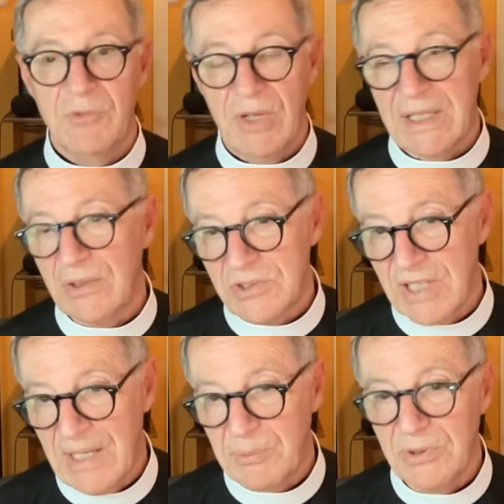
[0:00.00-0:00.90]
regular
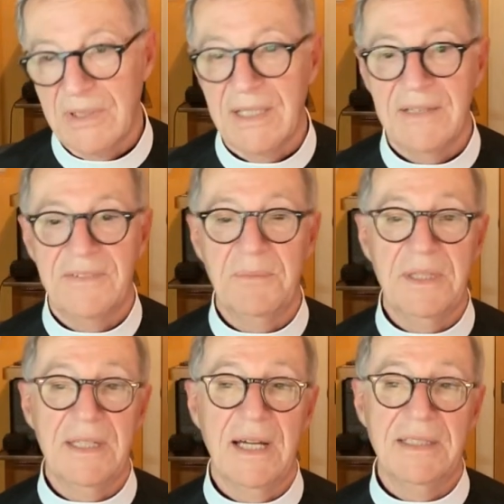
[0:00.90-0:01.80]
chapel life. I
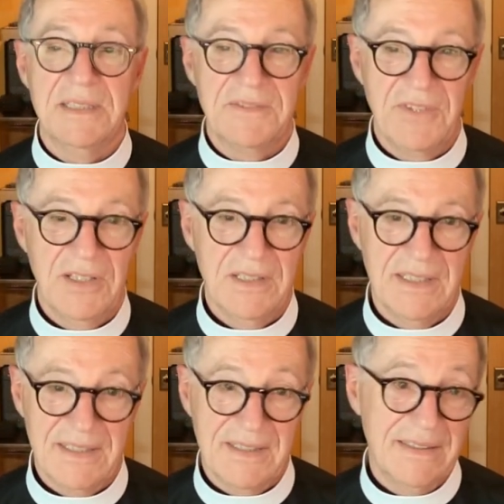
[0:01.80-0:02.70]
mean, I just felt
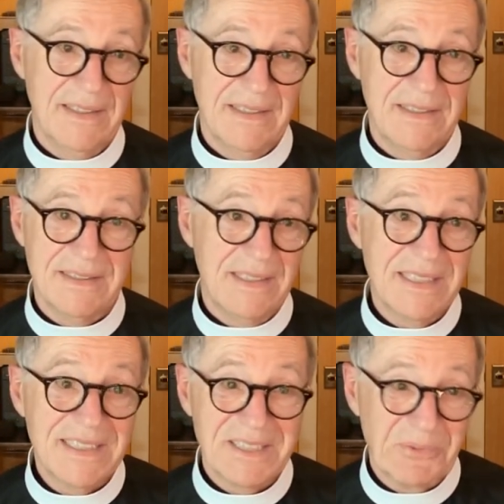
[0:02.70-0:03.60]
like this
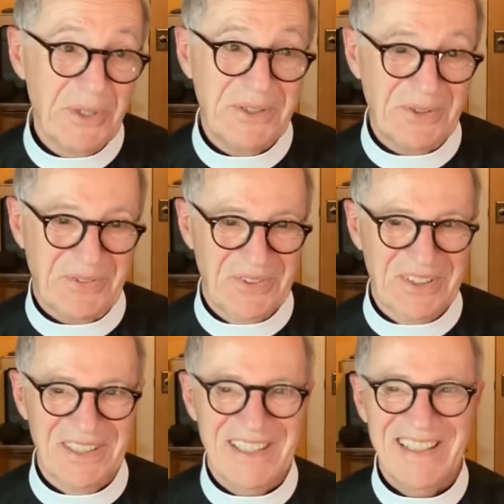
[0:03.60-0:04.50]
this is
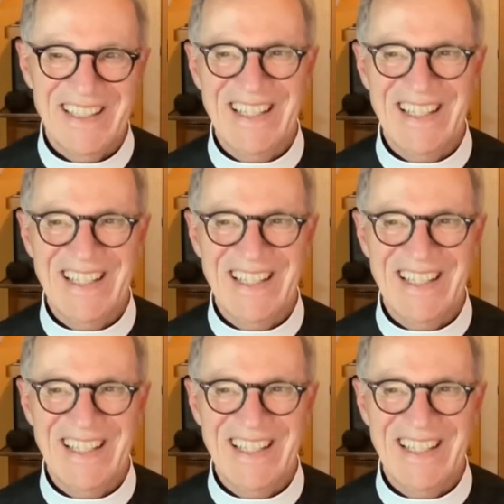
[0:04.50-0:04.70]
wonderful.